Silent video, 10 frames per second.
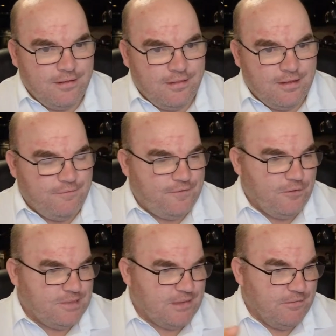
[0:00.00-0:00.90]
They
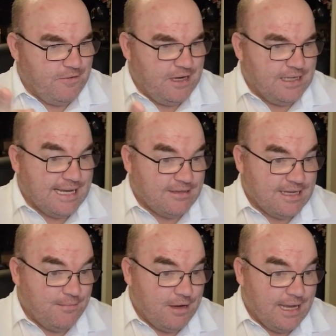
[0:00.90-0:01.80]
filmed some of it in
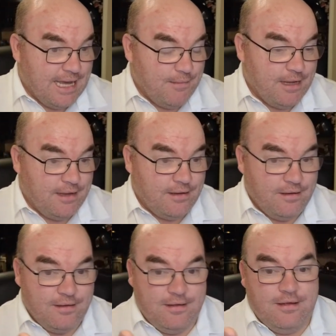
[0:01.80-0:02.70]
downtown Miami.
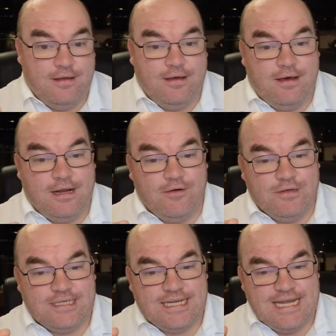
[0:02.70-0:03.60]
And I
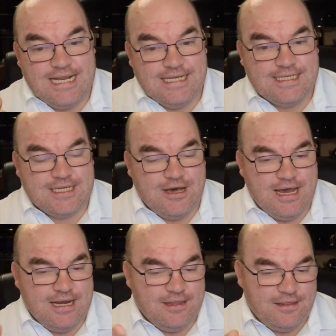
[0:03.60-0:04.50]
was
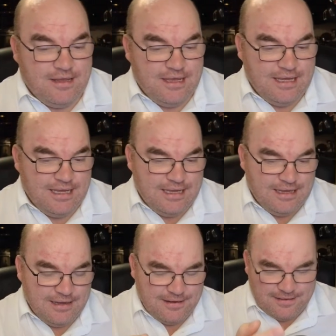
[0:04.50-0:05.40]
inside
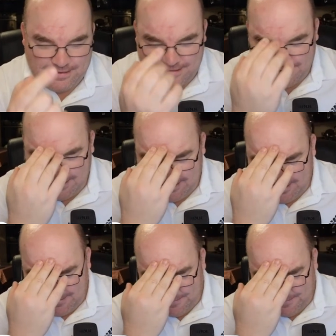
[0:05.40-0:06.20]
the, oh